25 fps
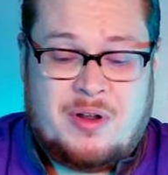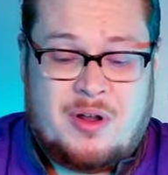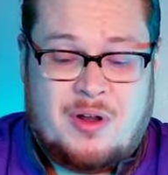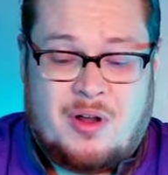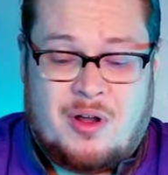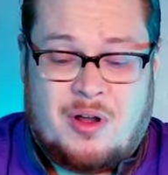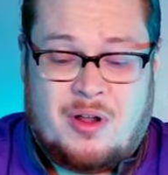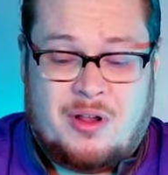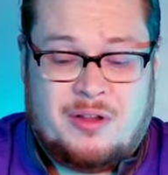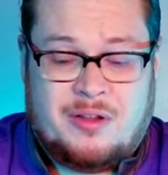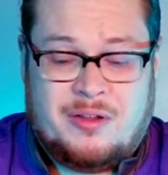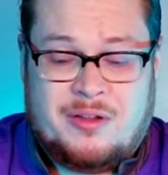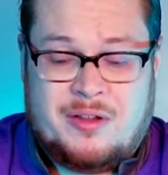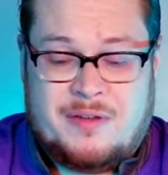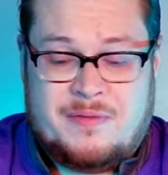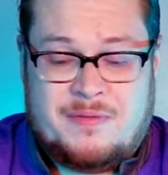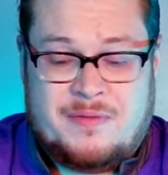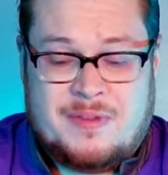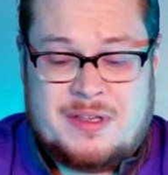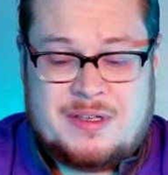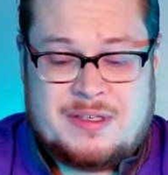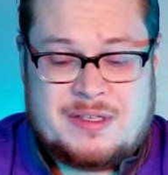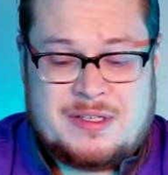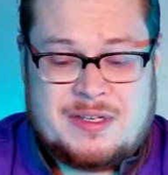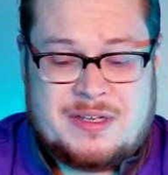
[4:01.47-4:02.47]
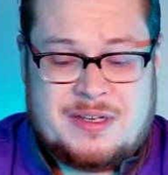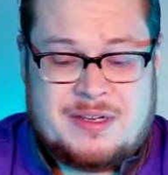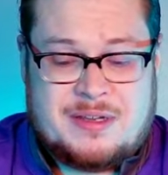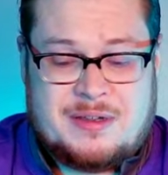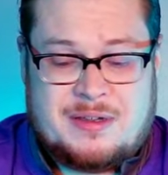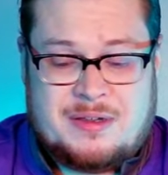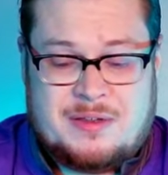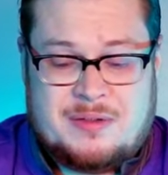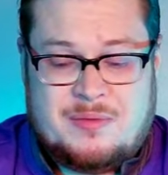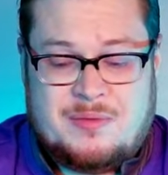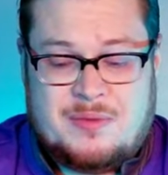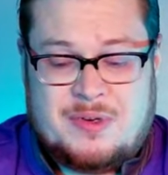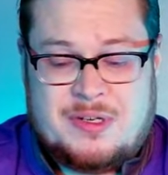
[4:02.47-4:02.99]
all of these, like,
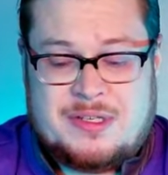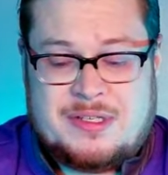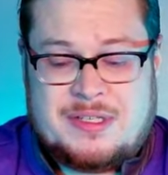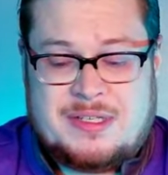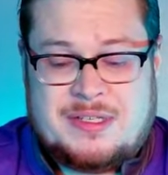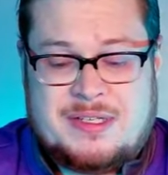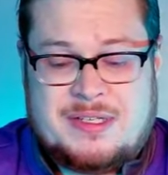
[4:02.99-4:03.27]
what is it,